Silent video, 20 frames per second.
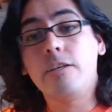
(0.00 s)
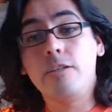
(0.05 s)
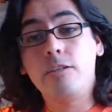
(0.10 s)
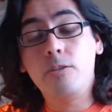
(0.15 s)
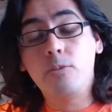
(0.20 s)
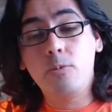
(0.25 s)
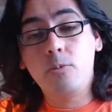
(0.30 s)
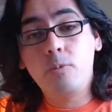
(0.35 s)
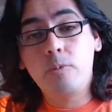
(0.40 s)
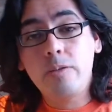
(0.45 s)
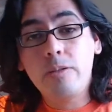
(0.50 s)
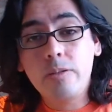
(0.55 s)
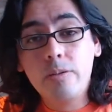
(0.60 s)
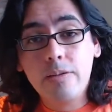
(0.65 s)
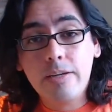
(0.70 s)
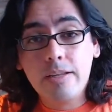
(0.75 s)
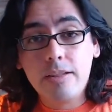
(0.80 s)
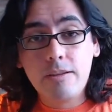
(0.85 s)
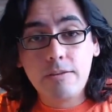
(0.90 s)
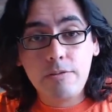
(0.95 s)
You will
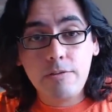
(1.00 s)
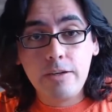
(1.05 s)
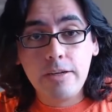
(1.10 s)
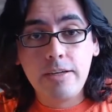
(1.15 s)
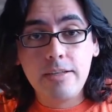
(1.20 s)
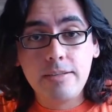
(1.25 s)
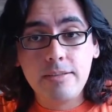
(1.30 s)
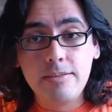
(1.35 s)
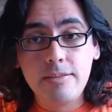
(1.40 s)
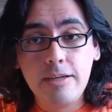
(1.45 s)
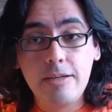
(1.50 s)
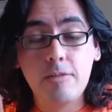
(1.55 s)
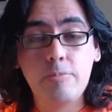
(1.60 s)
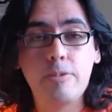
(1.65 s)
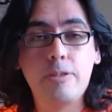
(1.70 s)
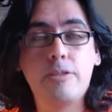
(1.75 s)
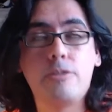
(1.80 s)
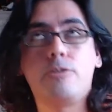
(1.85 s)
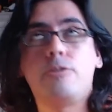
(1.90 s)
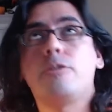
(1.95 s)
get the fucking desire
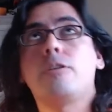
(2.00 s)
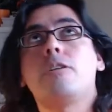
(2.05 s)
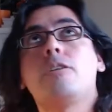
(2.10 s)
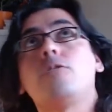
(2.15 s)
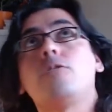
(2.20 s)
because you're going to